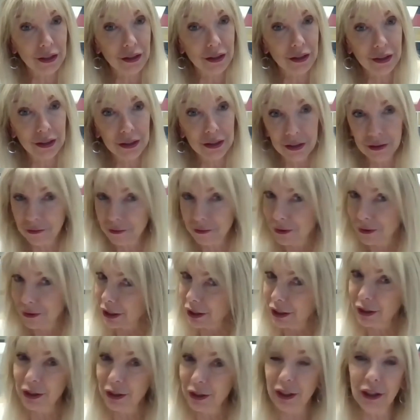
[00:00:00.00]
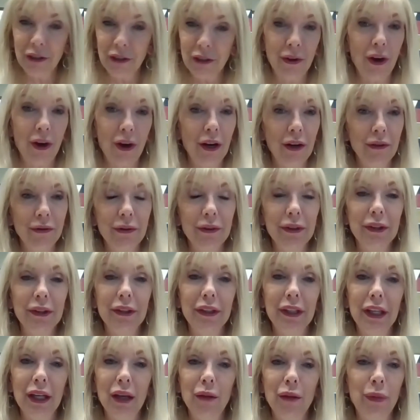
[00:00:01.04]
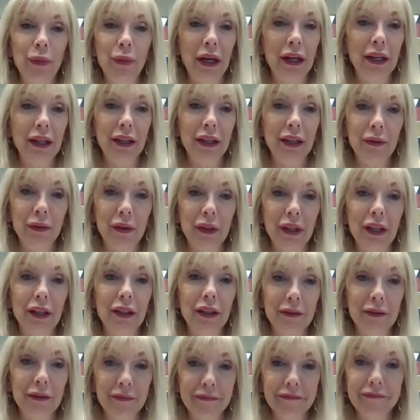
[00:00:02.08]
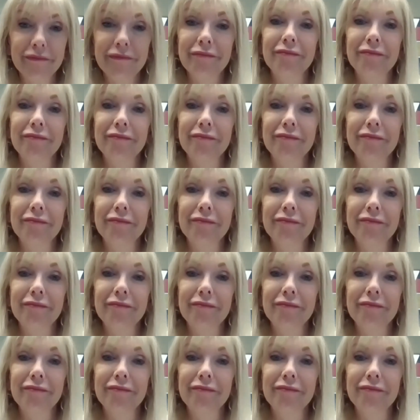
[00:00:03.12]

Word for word: and dust yourself off and get back out there.